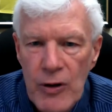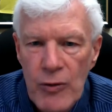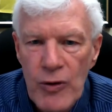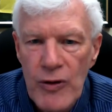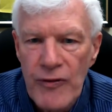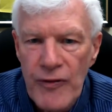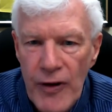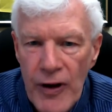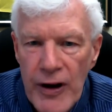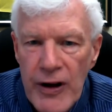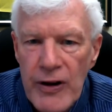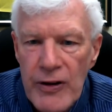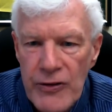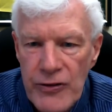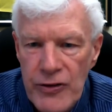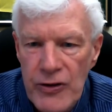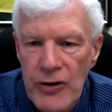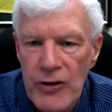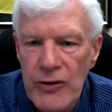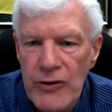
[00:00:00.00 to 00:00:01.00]
We're very
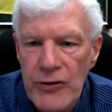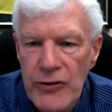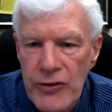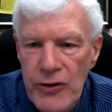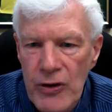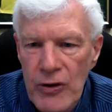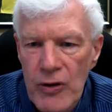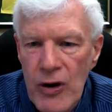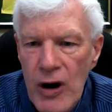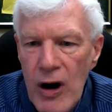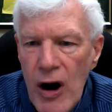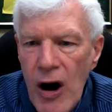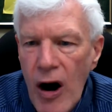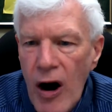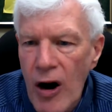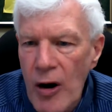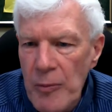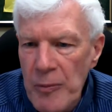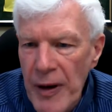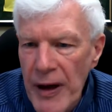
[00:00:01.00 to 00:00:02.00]
concerned. So
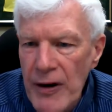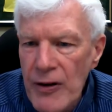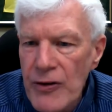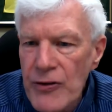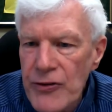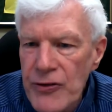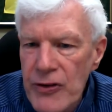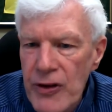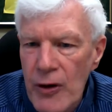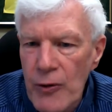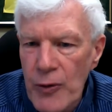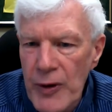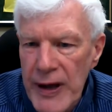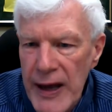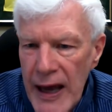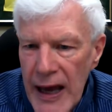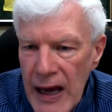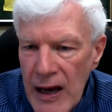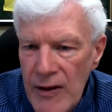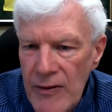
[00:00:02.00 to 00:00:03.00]
our metals that we
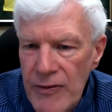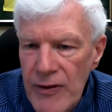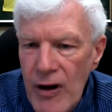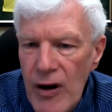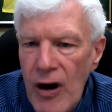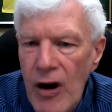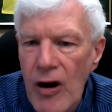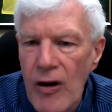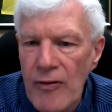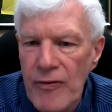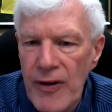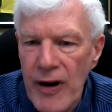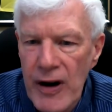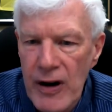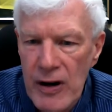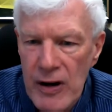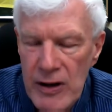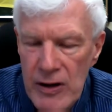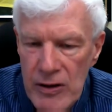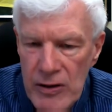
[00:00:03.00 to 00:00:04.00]
have are
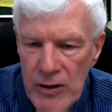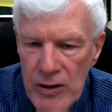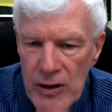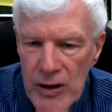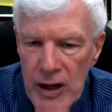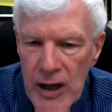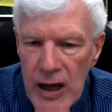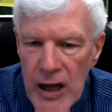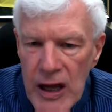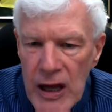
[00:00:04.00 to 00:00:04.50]
very little.